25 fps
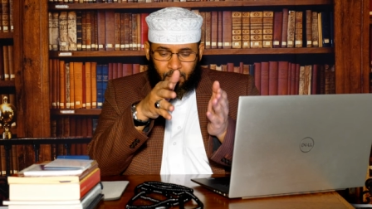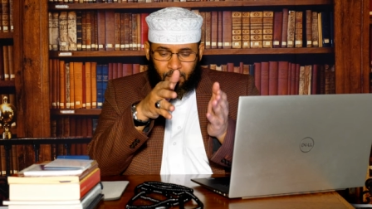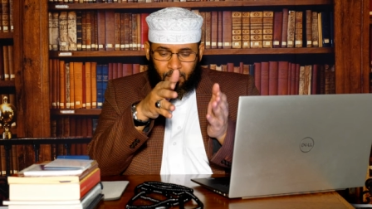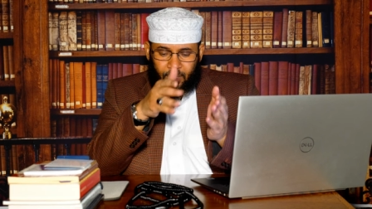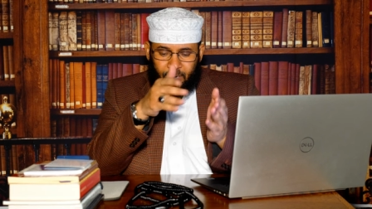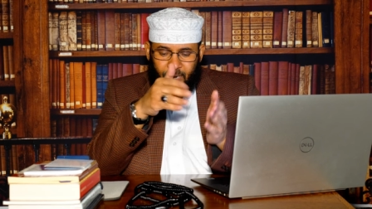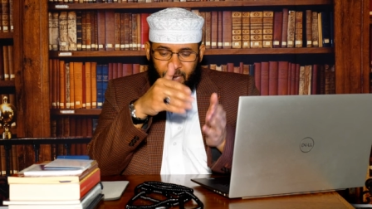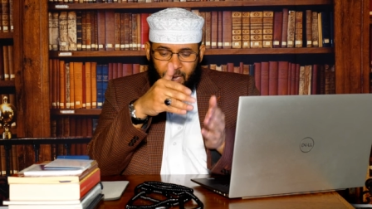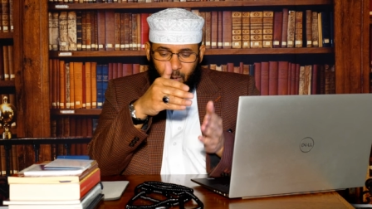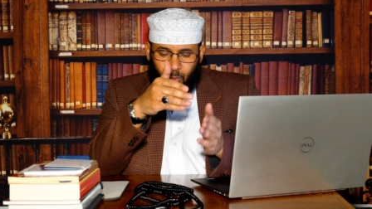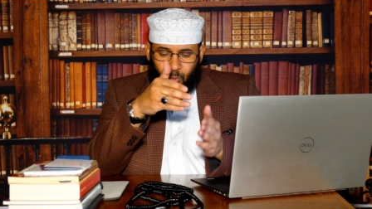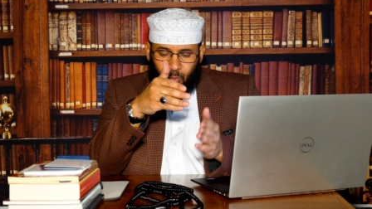
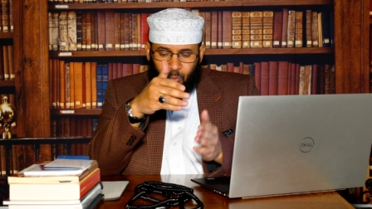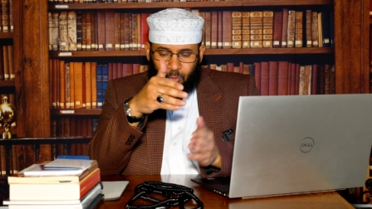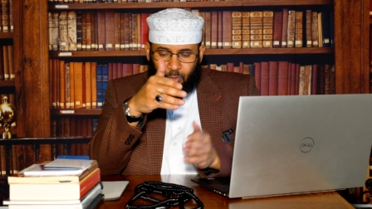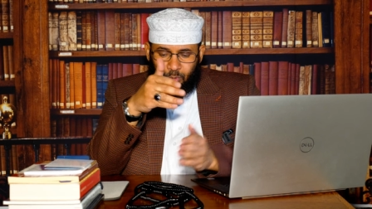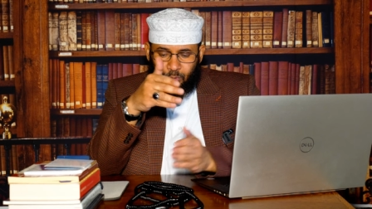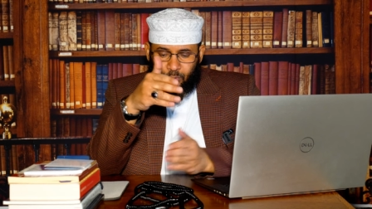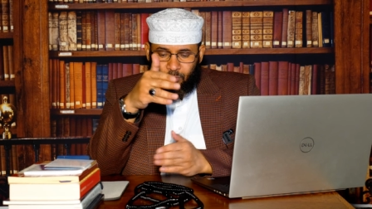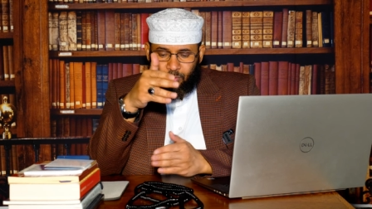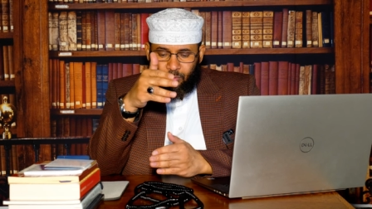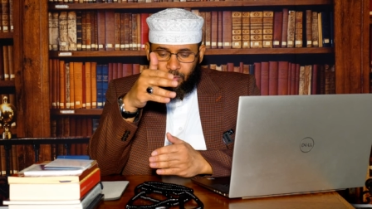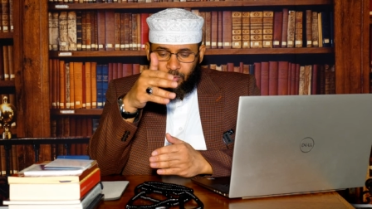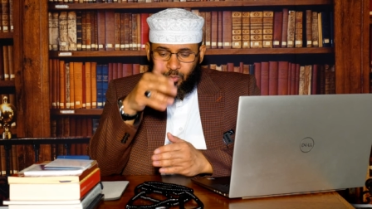Now,
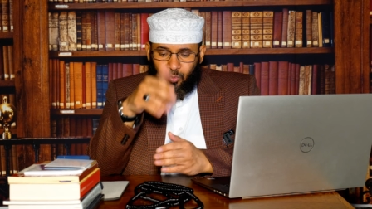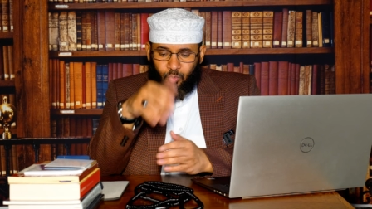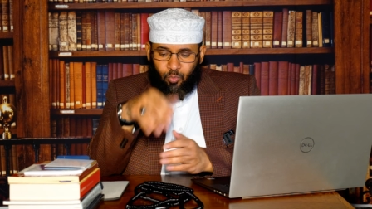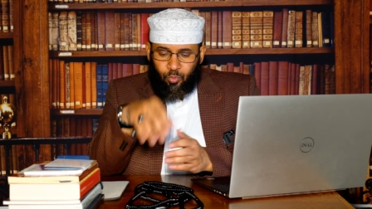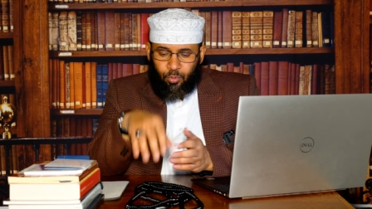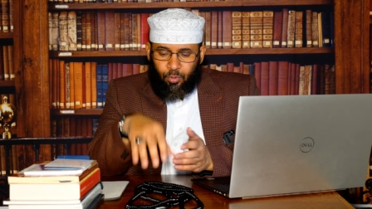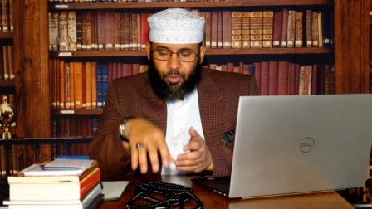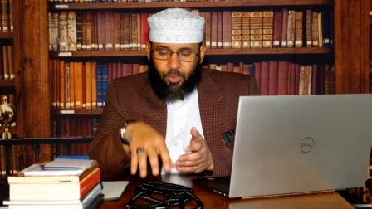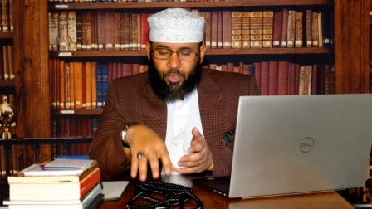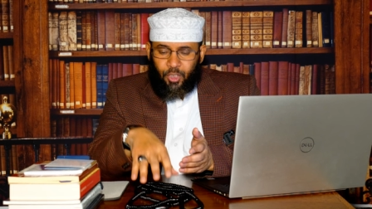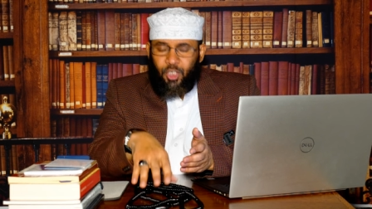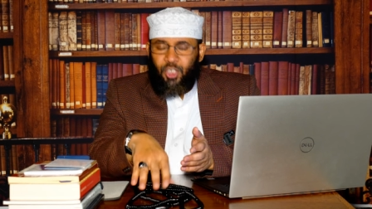
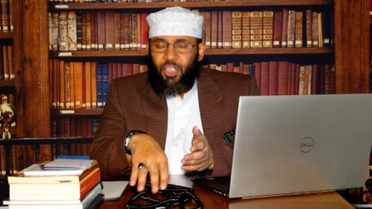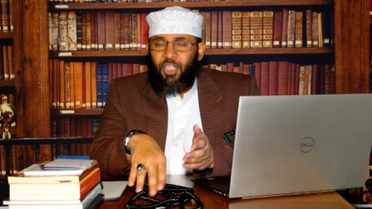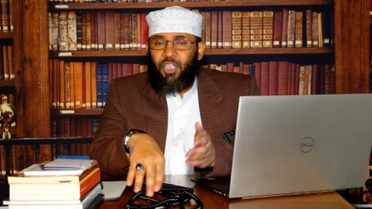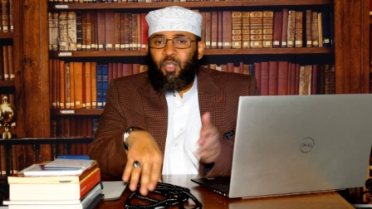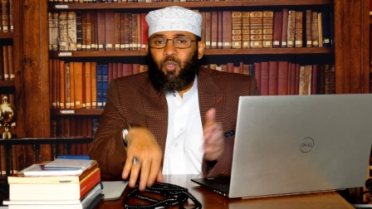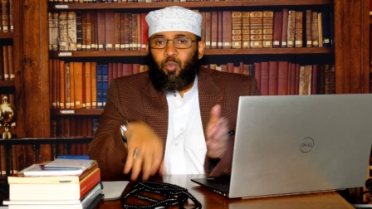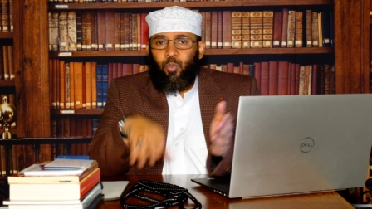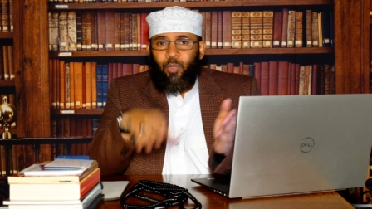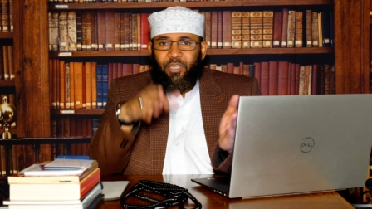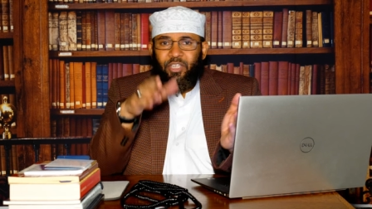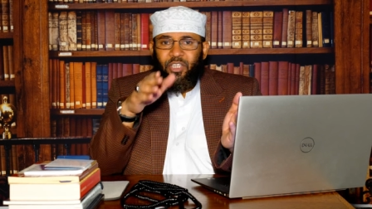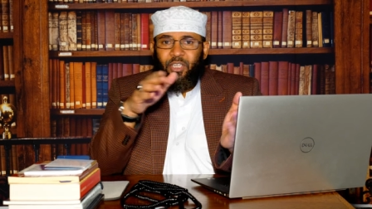
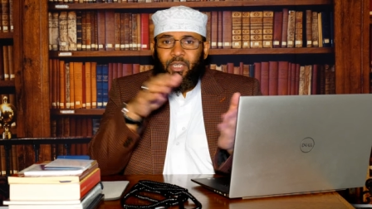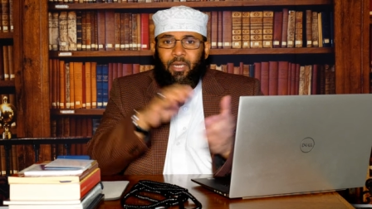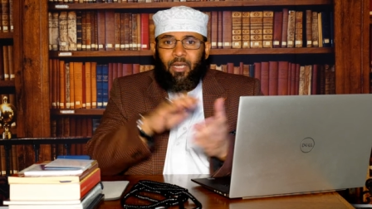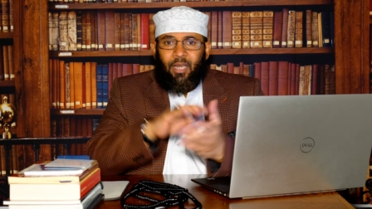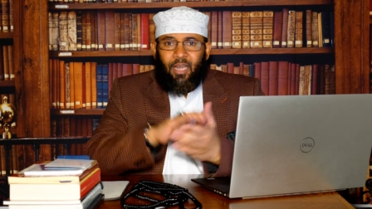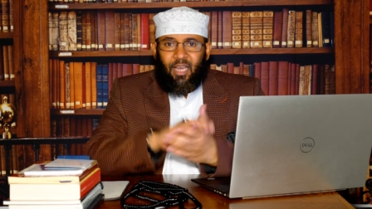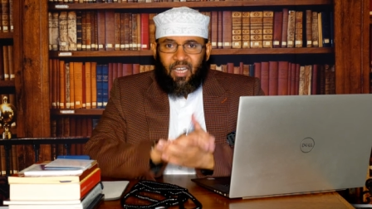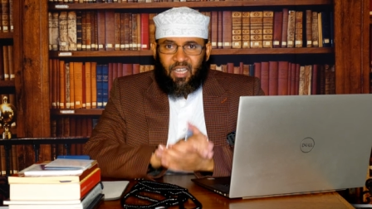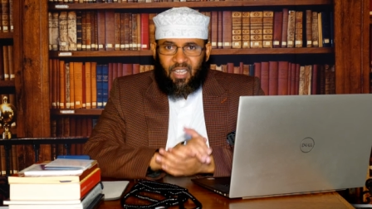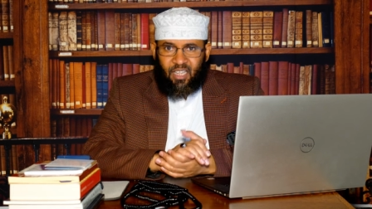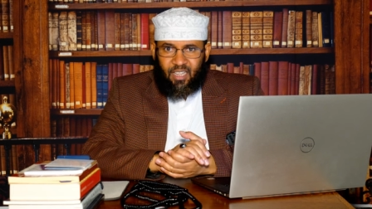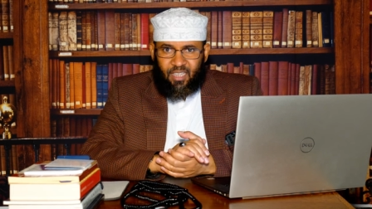situation
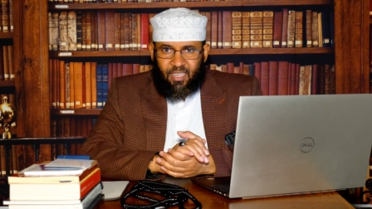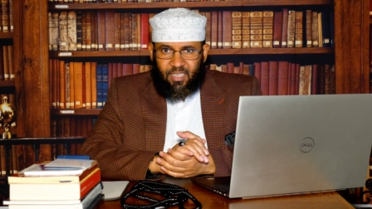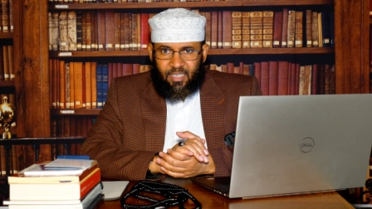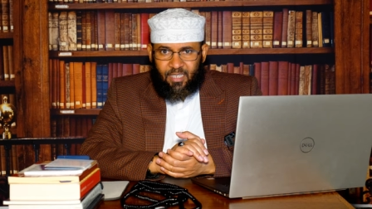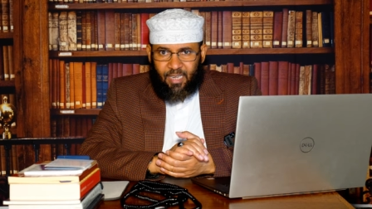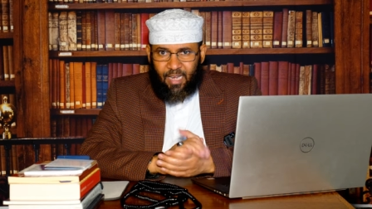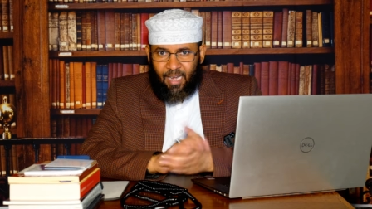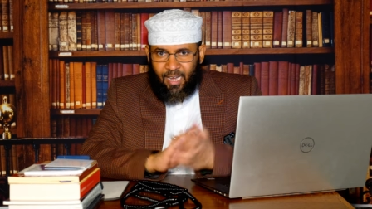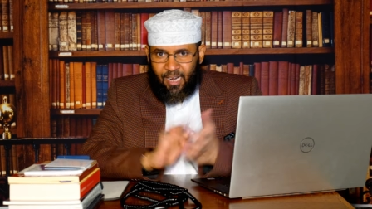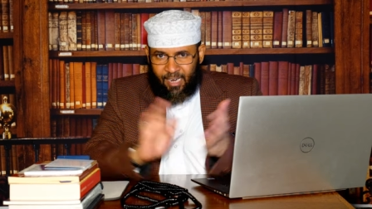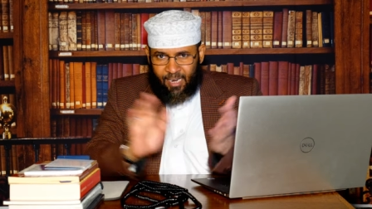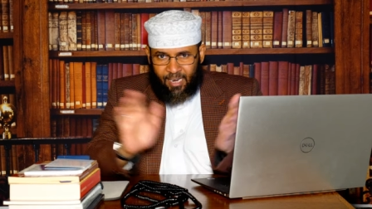like this
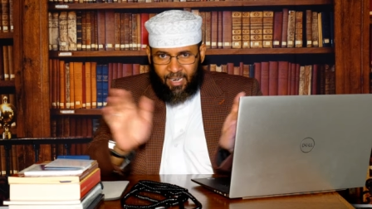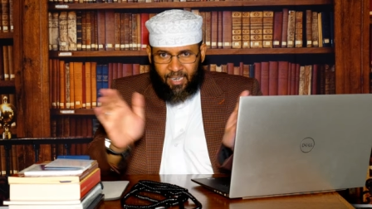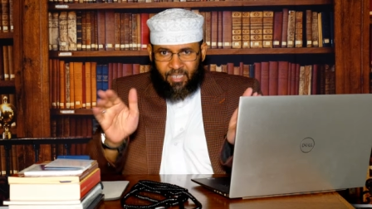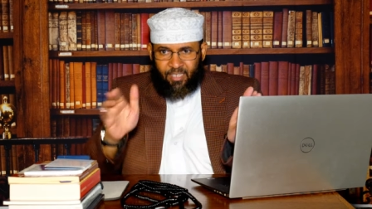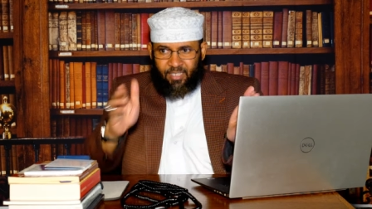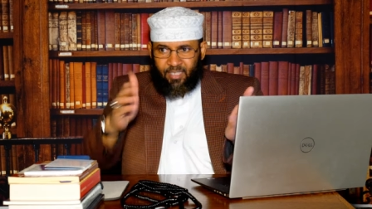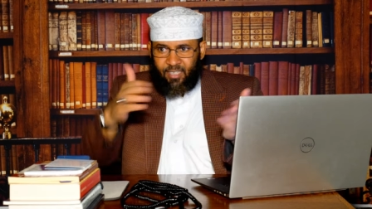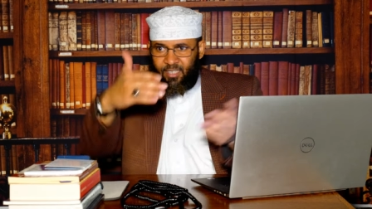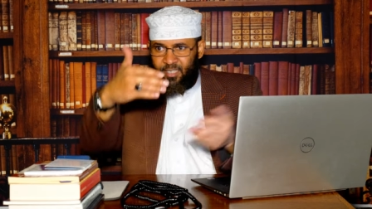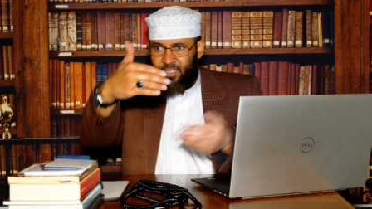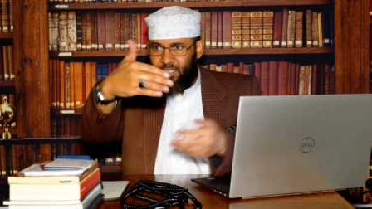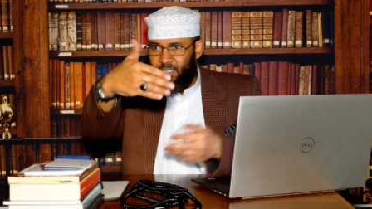
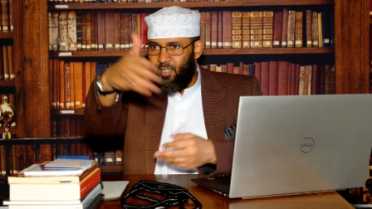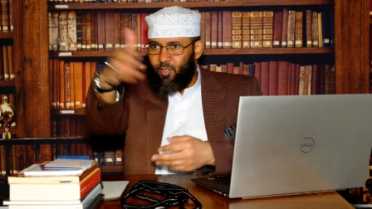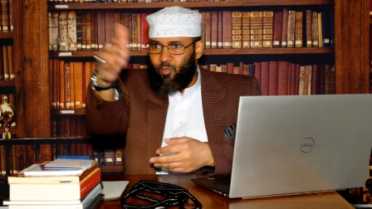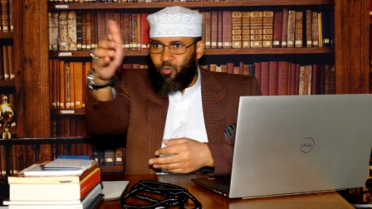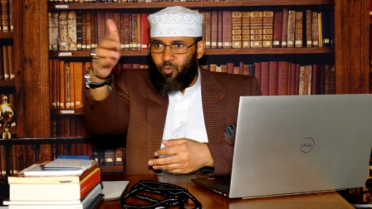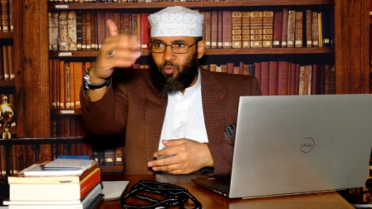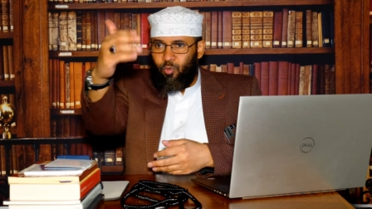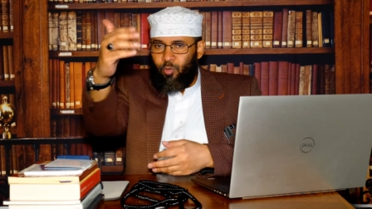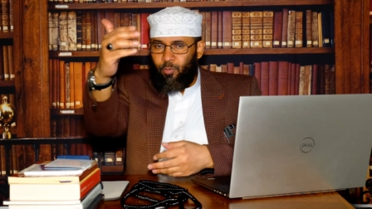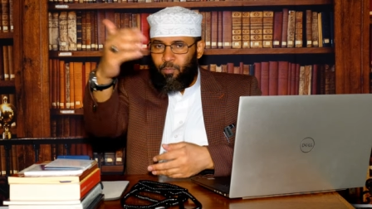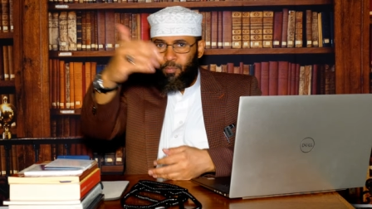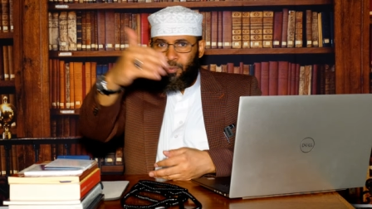arises in
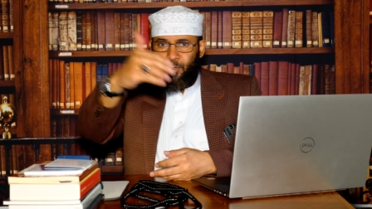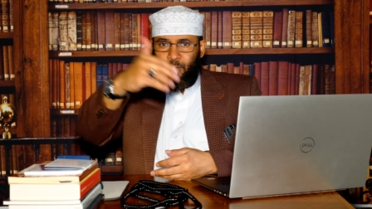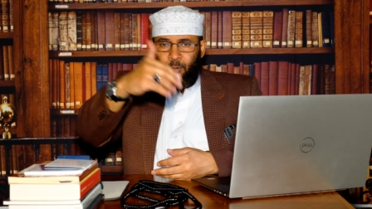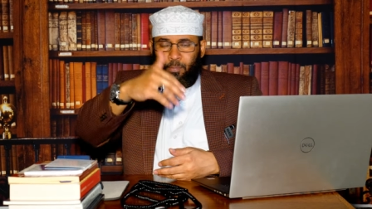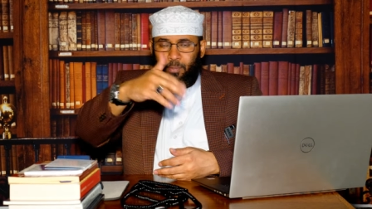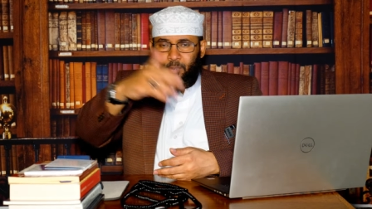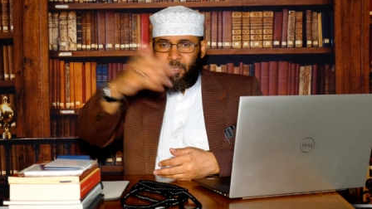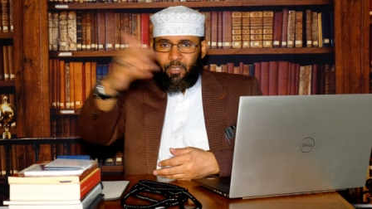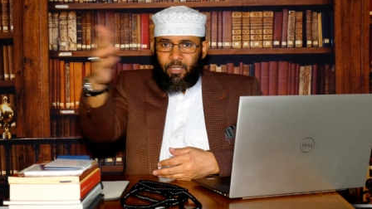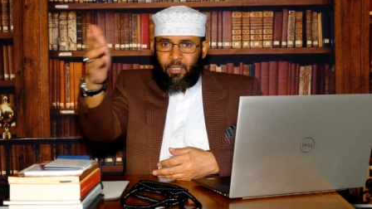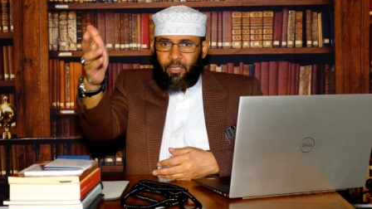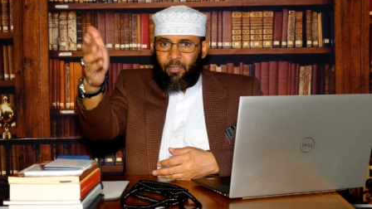your
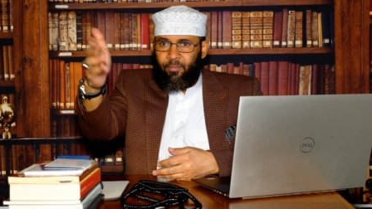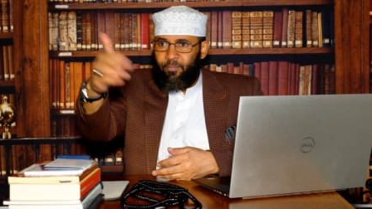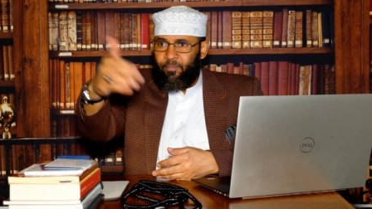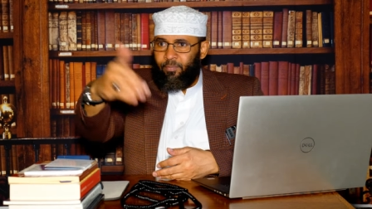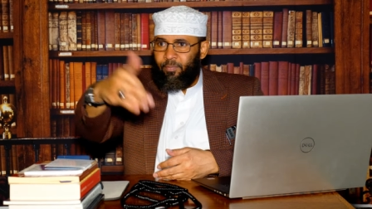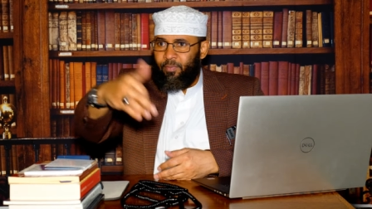property,